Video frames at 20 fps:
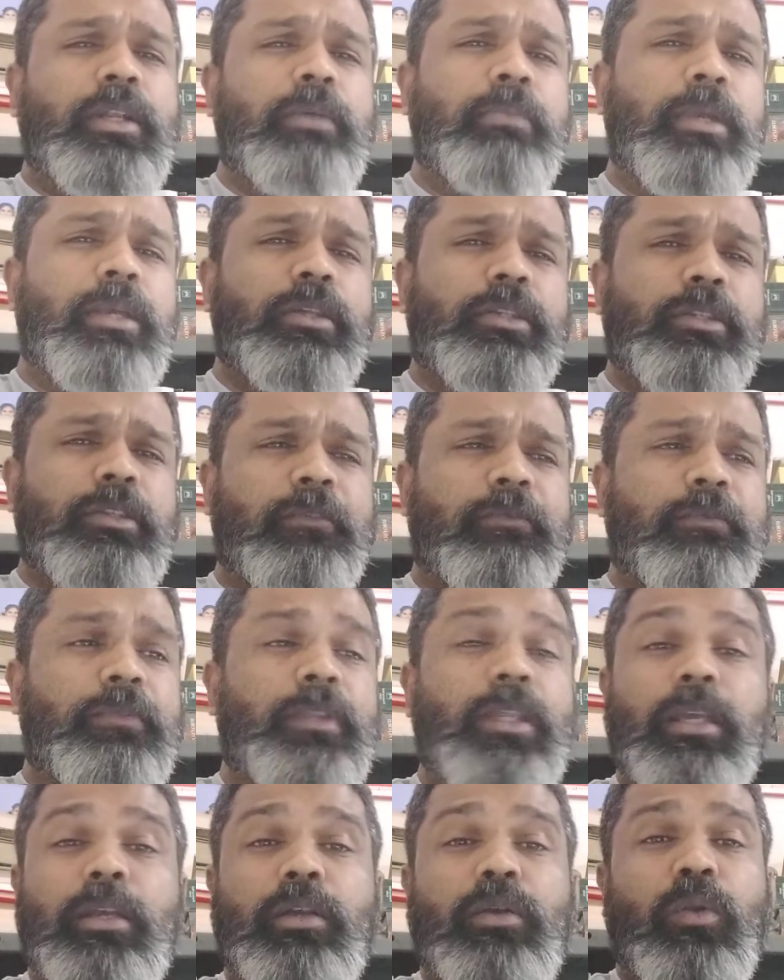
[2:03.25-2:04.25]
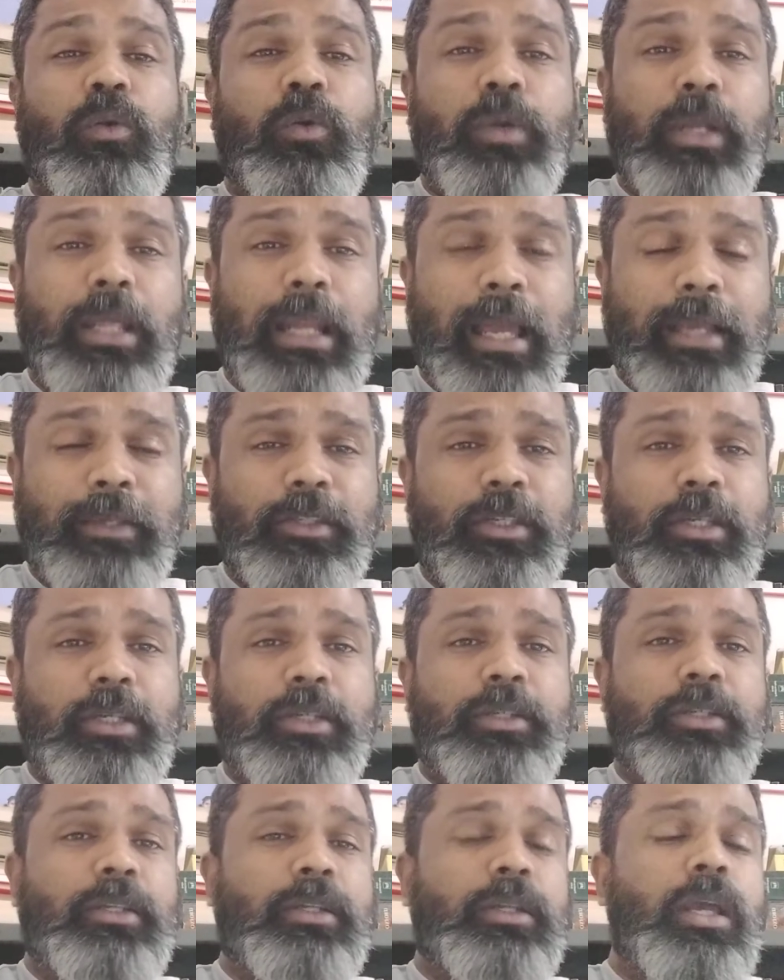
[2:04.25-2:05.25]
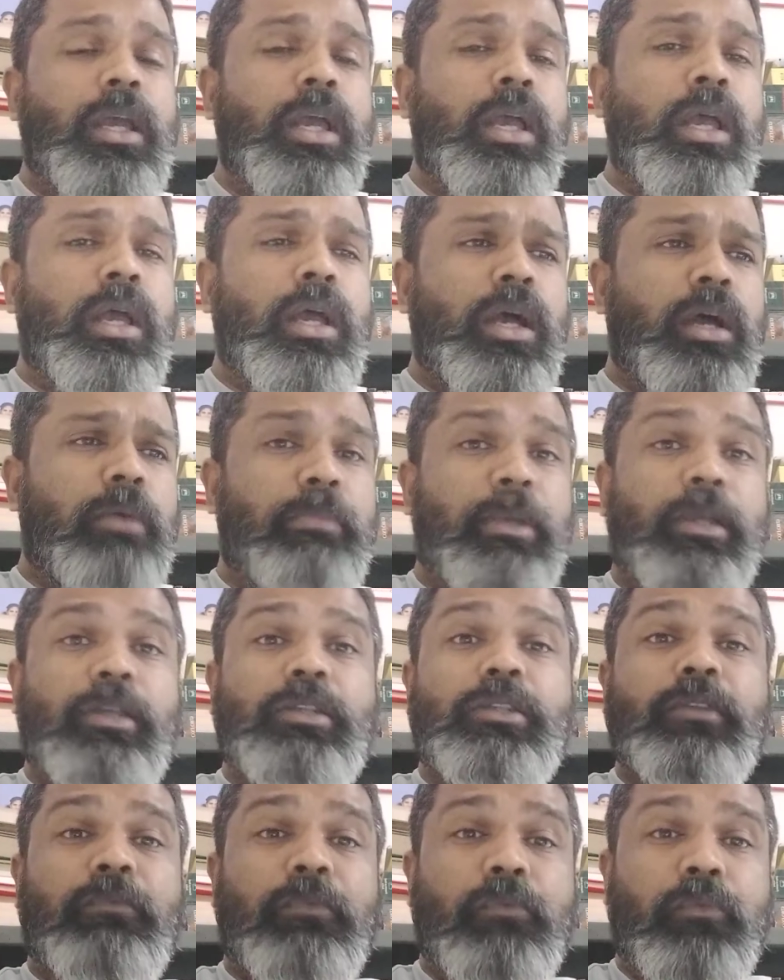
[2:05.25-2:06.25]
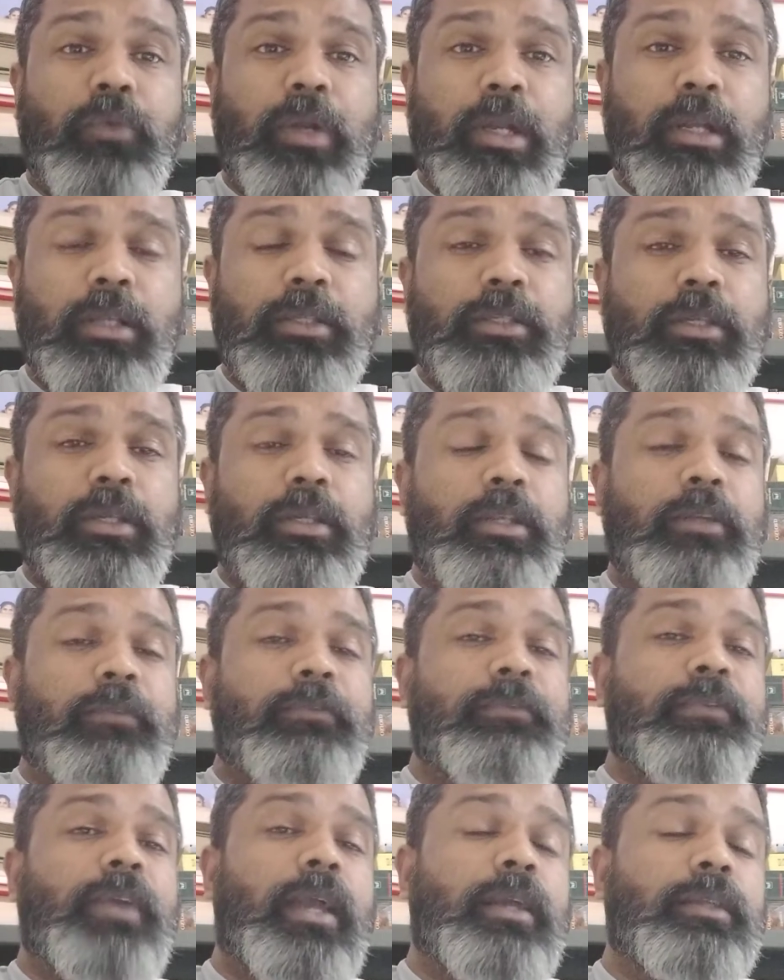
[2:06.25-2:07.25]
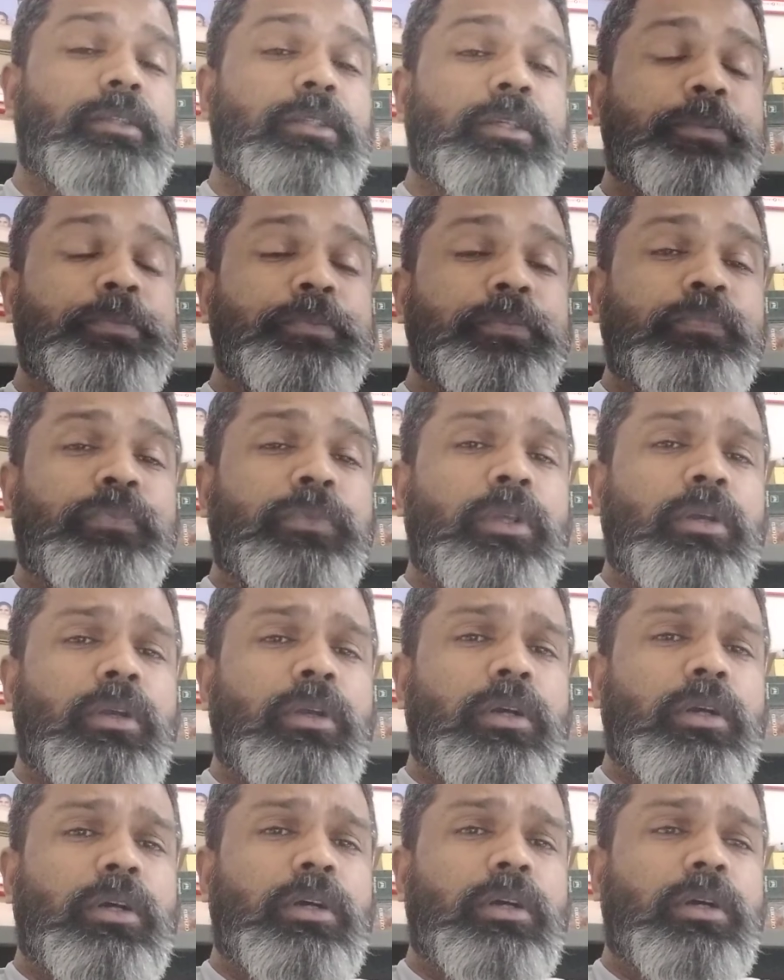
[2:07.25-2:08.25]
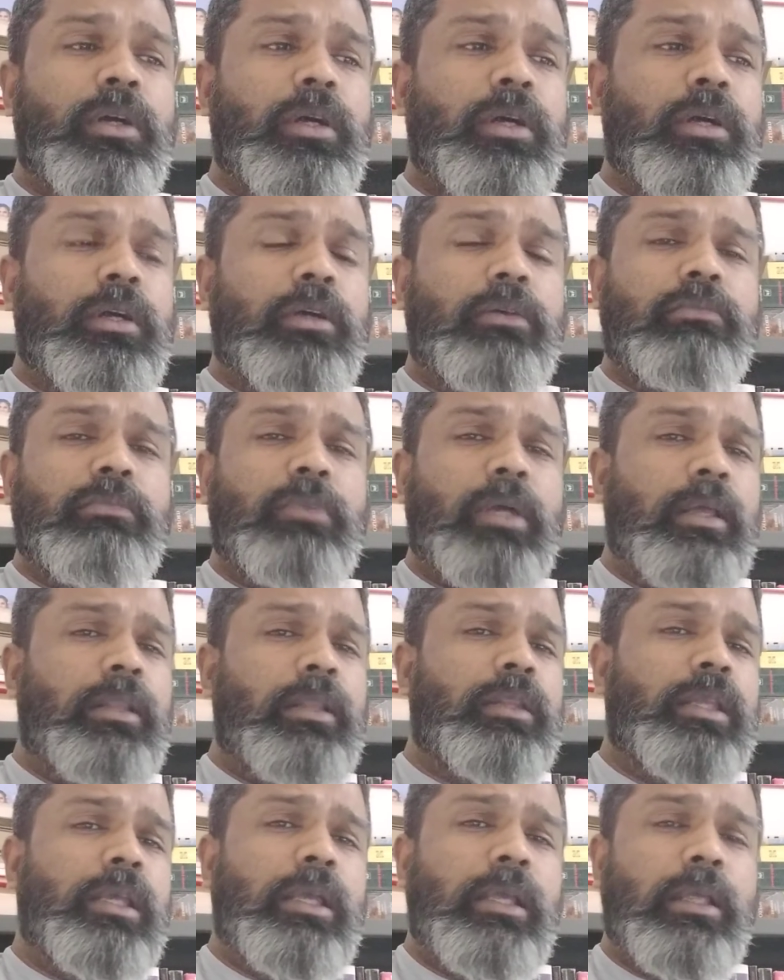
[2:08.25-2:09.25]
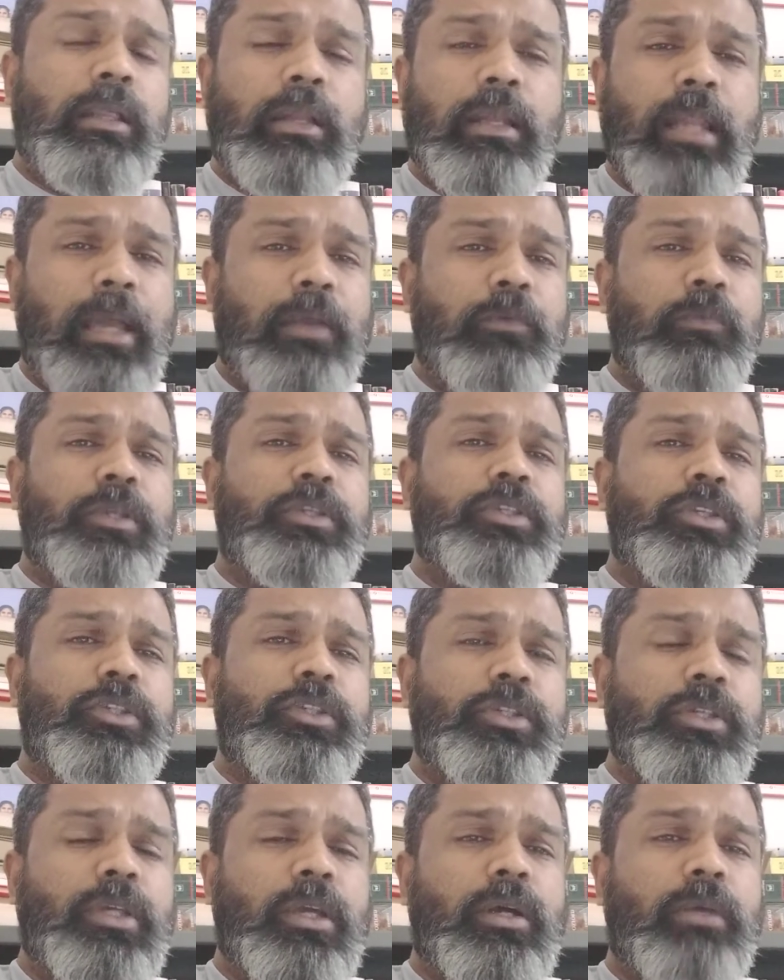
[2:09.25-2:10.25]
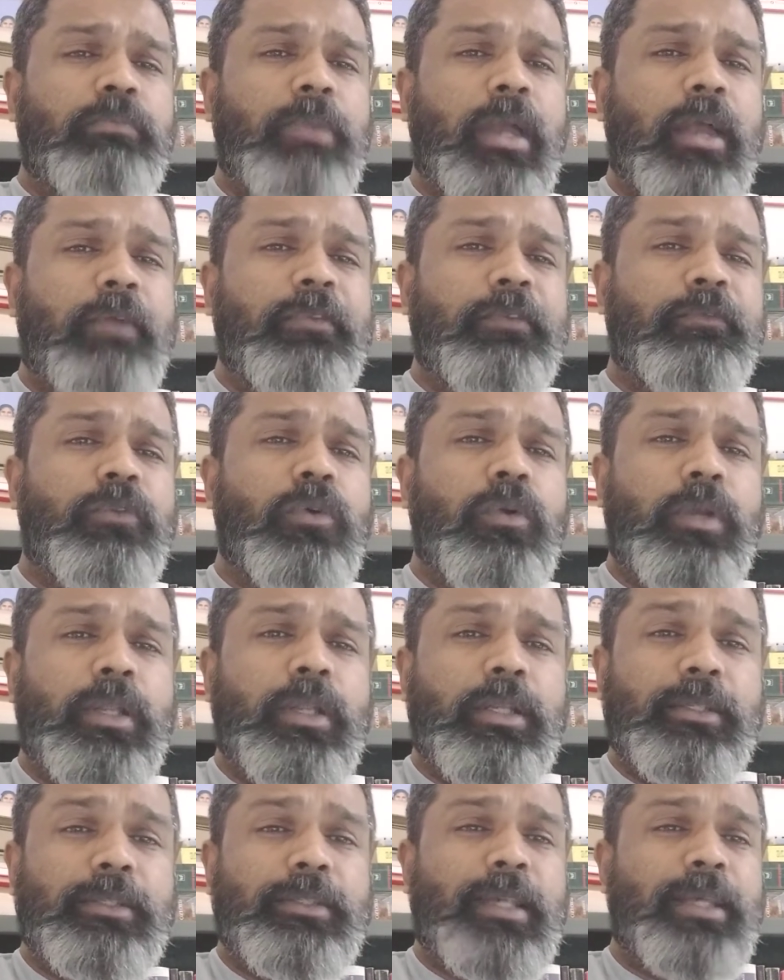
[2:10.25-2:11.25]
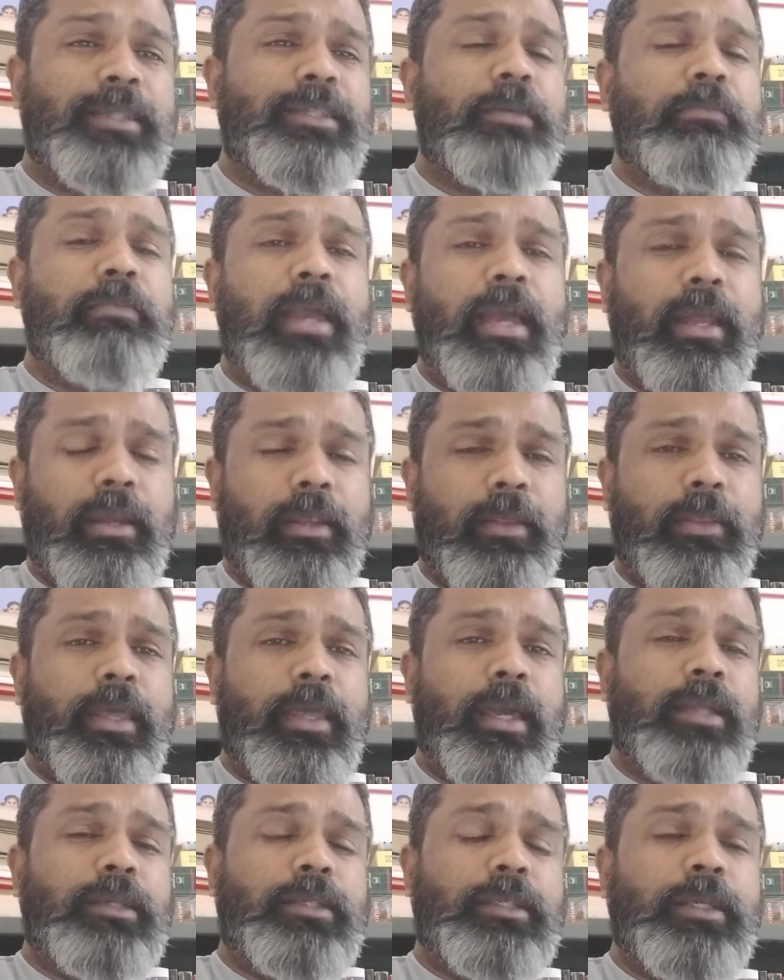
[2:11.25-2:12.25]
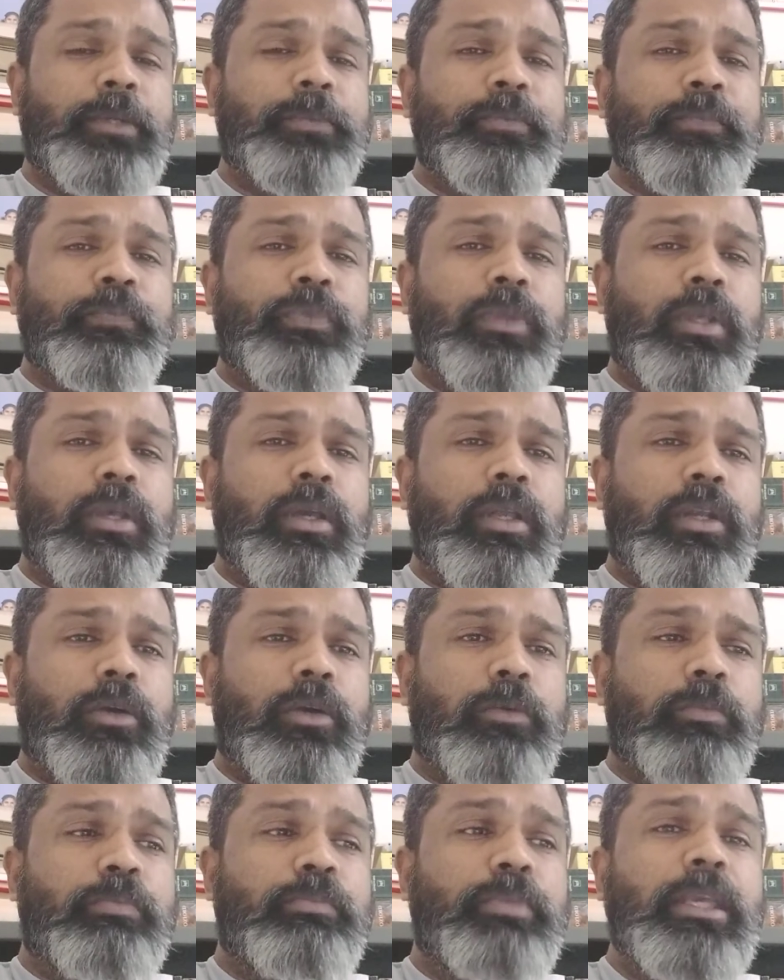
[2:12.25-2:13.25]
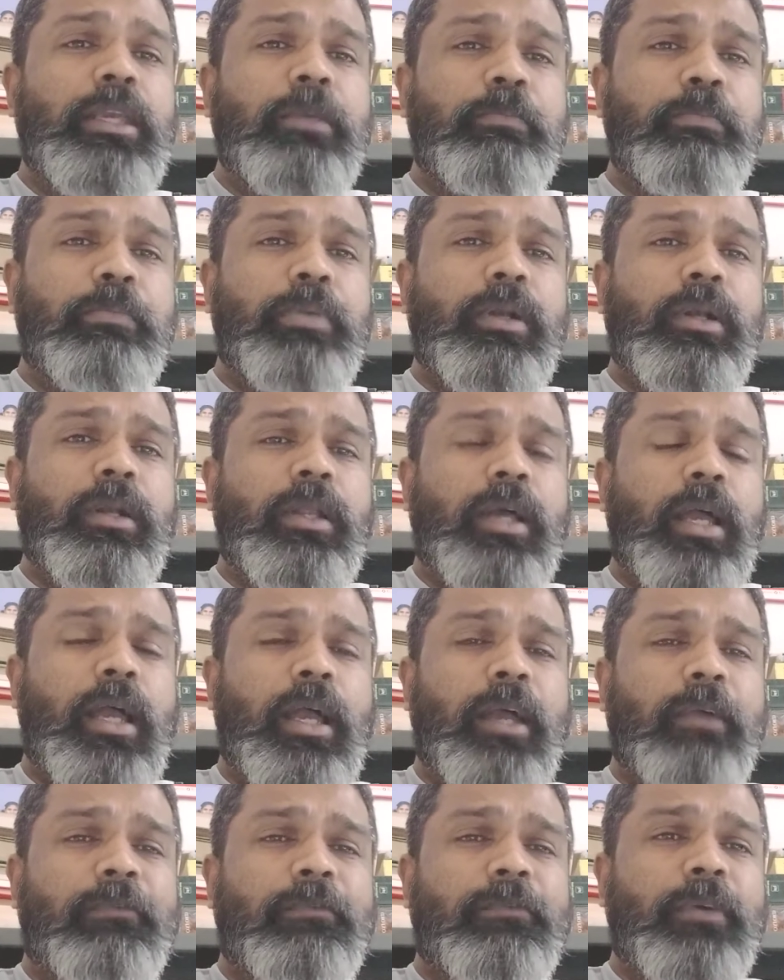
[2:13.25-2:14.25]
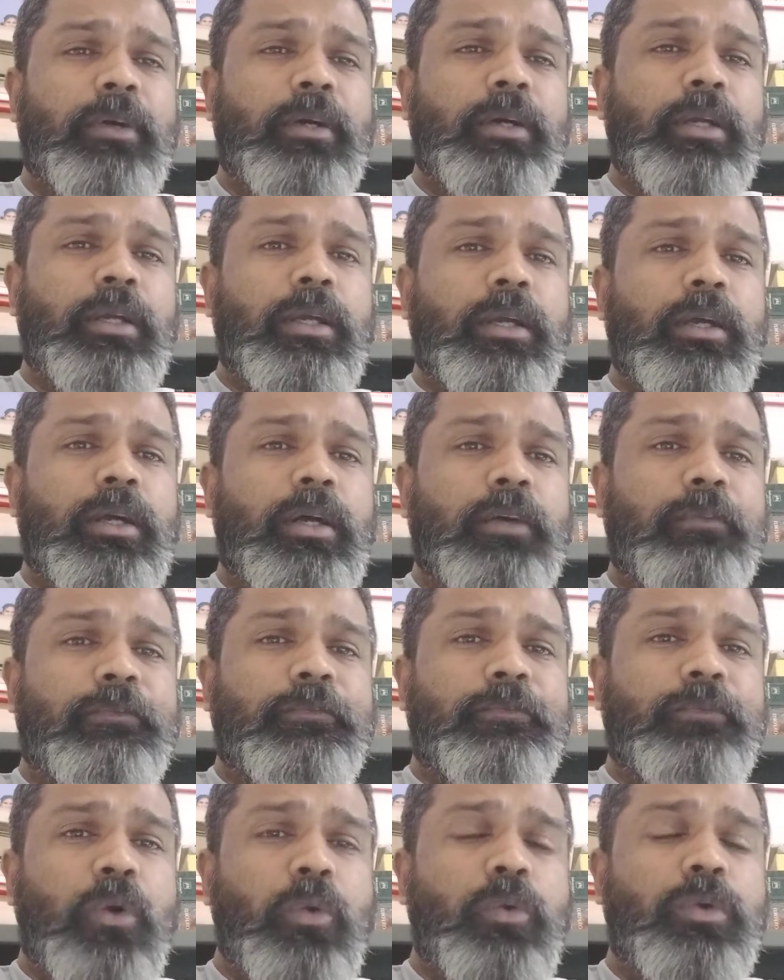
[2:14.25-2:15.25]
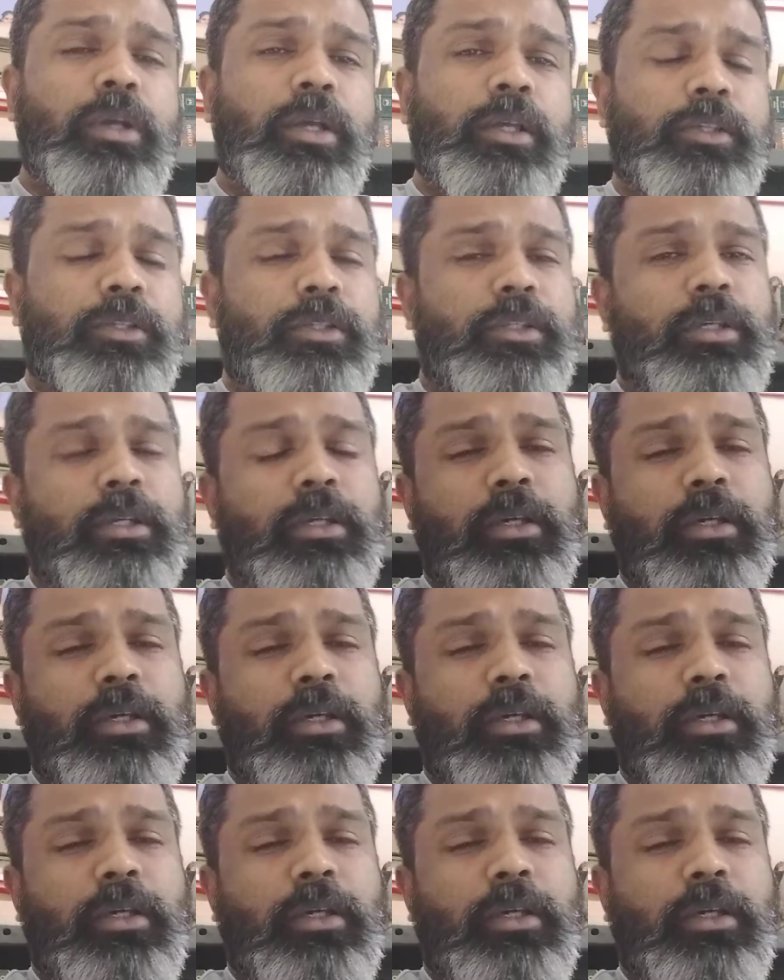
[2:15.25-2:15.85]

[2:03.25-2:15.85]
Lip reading: because of the colonialization, because of religion. In fact, the languages have evolved in such a manner that people have focused